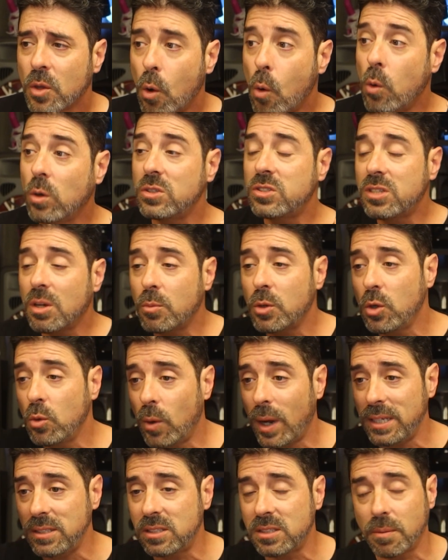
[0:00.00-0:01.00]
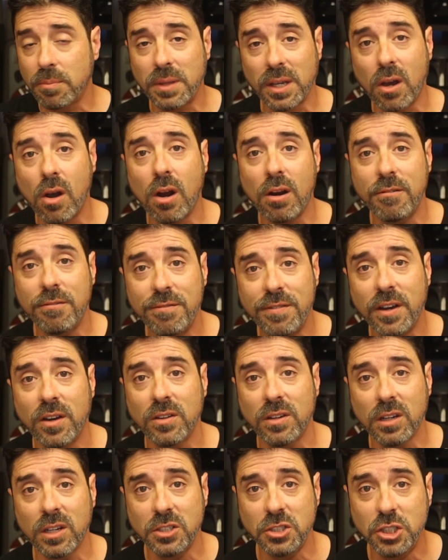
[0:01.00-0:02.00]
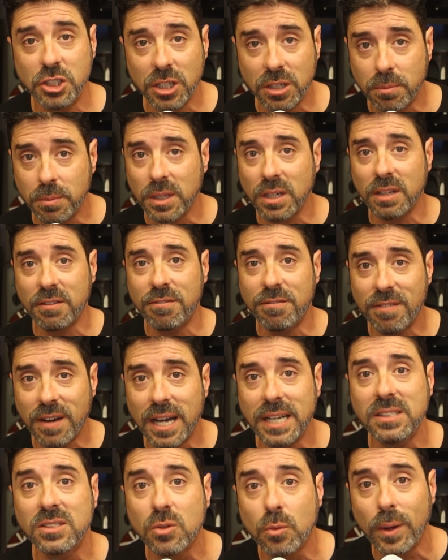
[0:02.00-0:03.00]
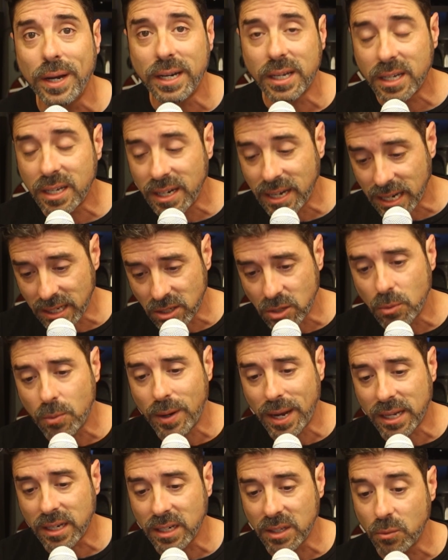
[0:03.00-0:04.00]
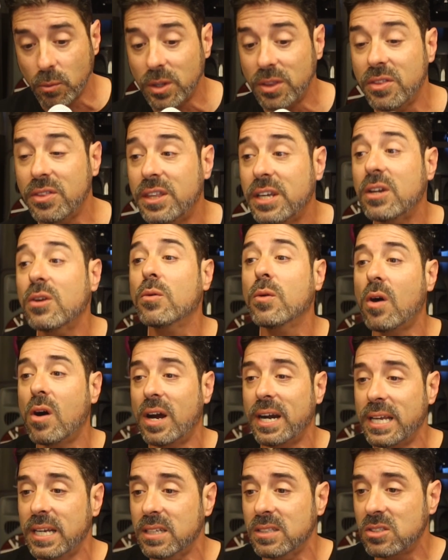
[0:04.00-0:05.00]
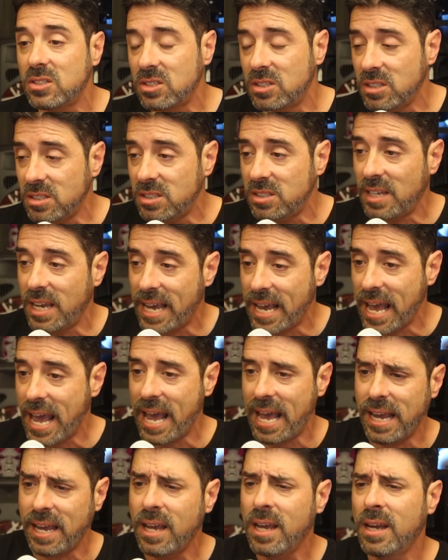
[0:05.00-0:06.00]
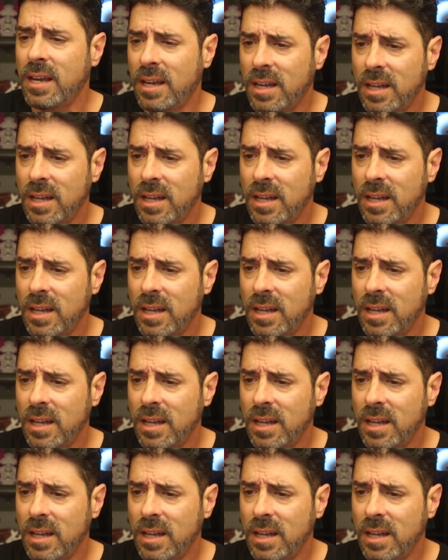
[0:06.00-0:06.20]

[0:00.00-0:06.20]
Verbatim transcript: Or someone who writes something heartfelt and legitimately finds a way to connect directly with their audience to say, hey,